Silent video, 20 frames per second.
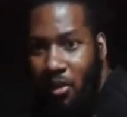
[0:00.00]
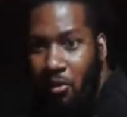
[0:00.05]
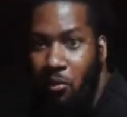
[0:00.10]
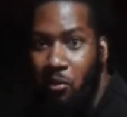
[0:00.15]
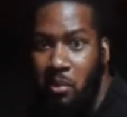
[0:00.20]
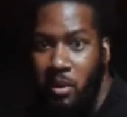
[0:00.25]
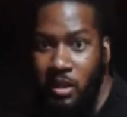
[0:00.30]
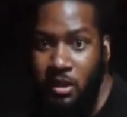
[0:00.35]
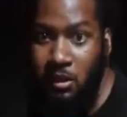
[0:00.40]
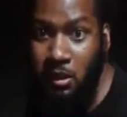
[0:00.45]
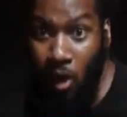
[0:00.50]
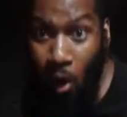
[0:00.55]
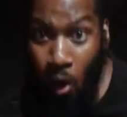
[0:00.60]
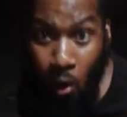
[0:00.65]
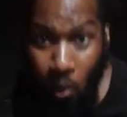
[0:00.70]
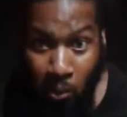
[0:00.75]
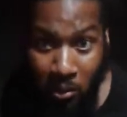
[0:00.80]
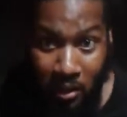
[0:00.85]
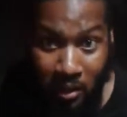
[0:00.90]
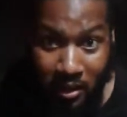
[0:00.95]
give him this
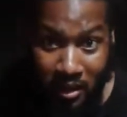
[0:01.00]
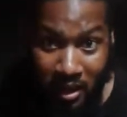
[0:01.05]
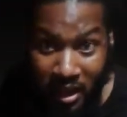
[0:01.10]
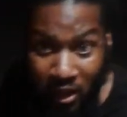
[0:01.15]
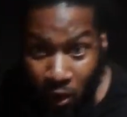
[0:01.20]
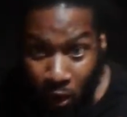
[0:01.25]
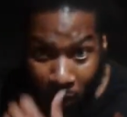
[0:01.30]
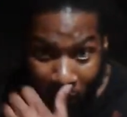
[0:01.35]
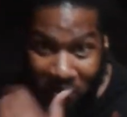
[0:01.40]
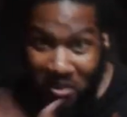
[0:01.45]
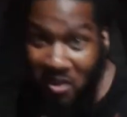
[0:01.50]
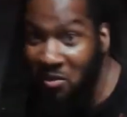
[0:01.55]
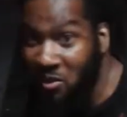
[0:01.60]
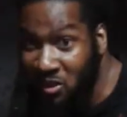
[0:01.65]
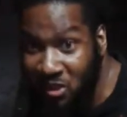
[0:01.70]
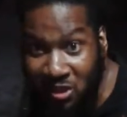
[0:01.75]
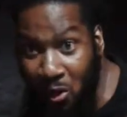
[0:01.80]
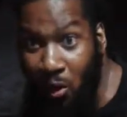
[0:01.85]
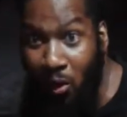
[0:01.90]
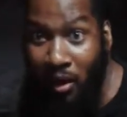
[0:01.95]
coat. He gonna be
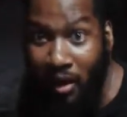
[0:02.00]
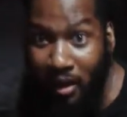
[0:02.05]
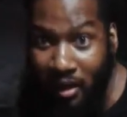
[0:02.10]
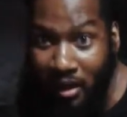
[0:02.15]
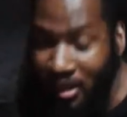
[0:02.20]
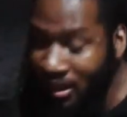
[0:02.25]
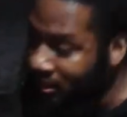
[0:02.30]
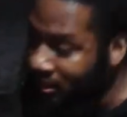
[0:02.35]
snorting